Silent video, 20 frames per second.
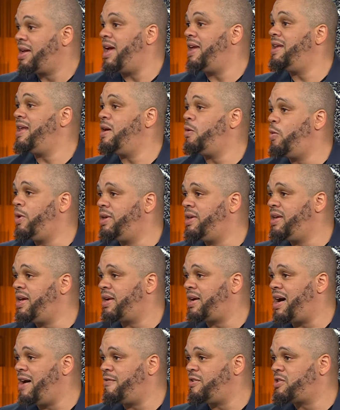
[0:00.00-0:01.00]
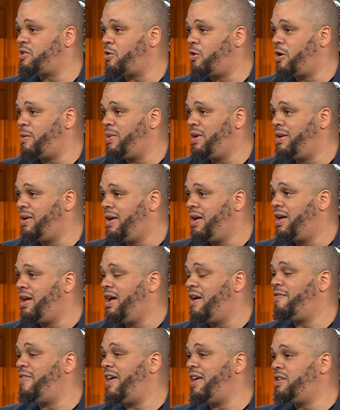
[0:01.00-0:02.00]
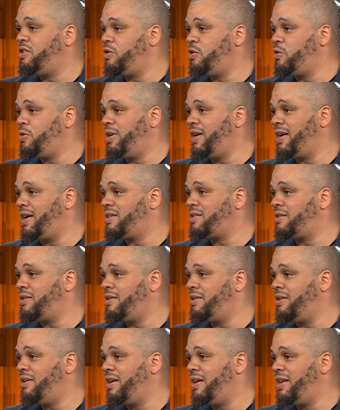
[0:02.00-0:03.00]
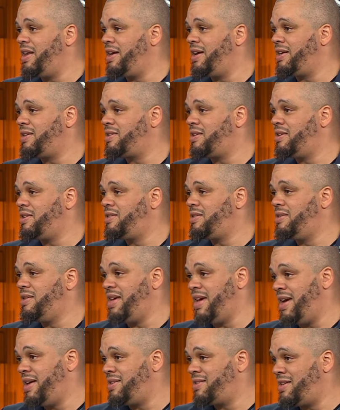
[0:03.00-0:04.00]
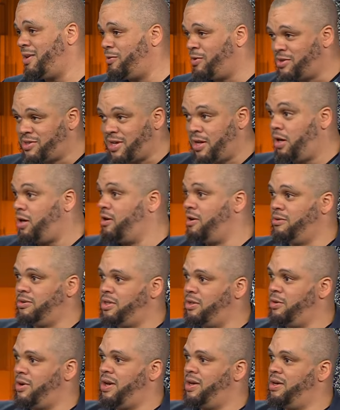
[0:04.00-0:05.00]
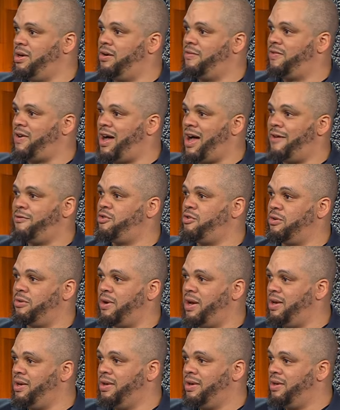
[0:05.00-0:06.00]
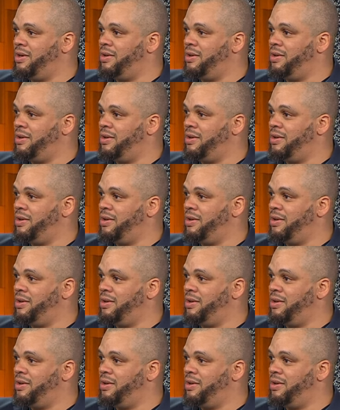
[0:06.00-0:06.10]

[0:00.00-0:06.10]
can they win their conference tournament? If they do and they get to the dance, then we'll say, oh, it was a great year for Hofstra, right?